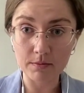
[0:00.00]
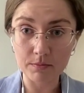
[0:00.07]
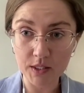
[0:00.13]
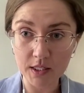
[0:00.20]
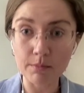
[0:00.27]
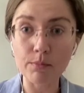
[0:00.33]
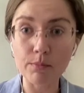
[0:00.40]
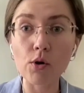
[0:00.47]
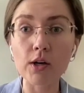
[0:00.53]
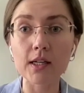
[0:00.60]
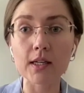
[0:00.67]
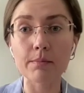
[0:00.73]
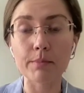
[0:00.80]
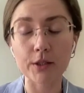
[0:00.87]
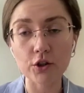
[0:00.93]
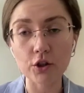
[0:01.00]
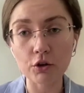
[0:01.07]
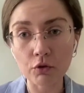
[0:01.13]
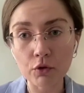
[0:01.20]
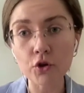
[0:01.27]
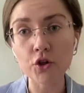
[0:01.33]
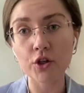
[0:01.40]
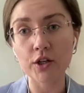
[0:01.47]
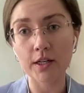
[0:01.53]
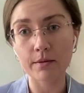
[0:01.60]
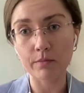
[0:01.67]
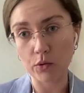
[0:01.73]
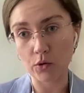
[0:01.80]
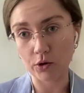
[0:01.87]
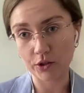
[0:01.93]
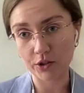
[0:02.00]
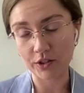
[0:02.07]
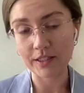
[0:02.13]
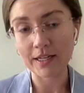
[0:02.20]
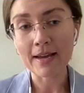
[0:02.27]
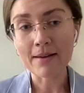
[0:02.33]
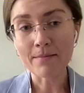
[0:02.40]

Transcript: symbolic but crucially important.